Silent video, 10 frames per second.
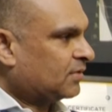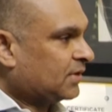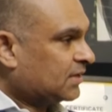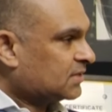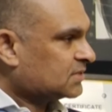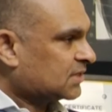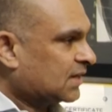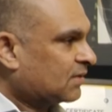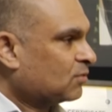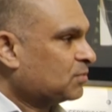in Sun
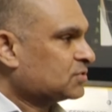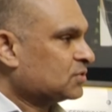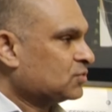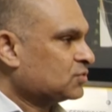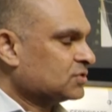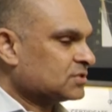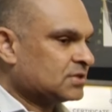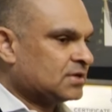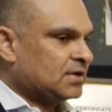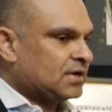Life Global
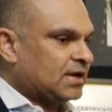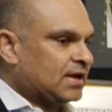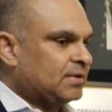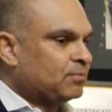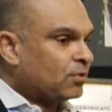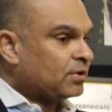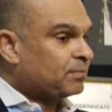Solutions. And more